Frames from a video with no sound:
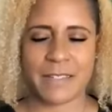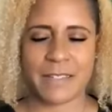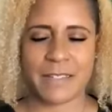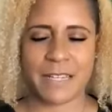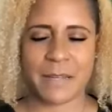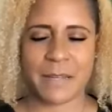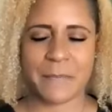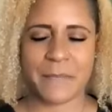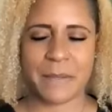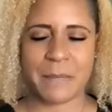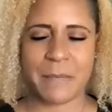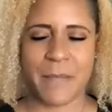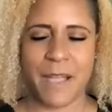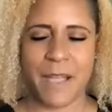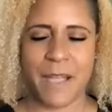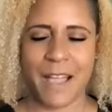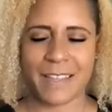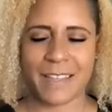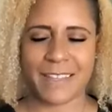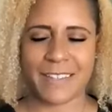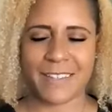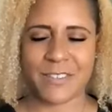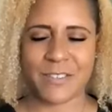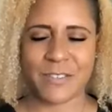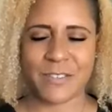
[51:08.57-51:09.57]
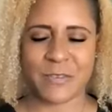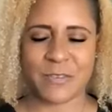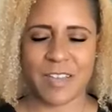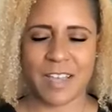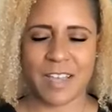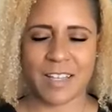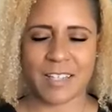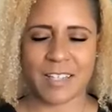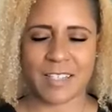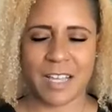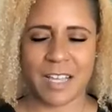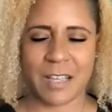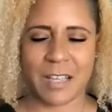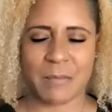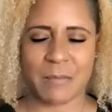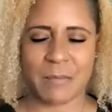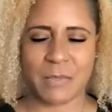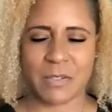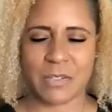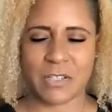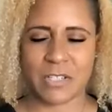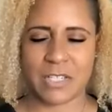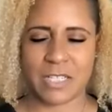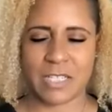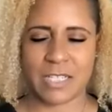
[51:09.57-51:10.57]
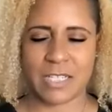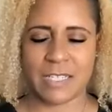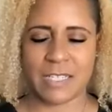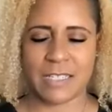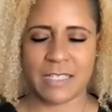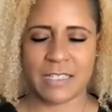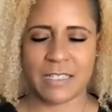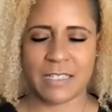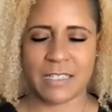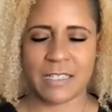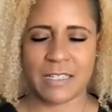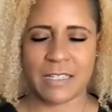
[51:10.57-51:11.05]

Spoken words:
coming back into that time machine